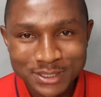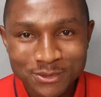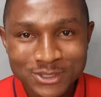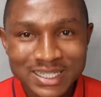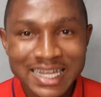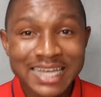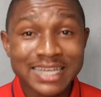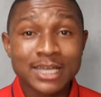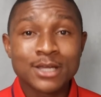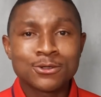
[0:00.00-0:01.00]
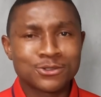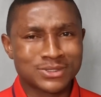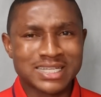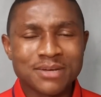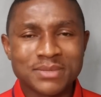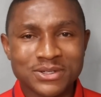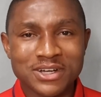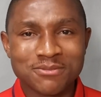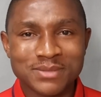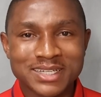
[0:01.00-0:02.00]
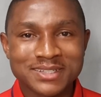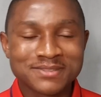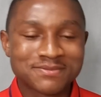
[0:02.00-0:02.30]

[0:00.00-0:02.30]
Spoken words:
response like, you should tell me you love me.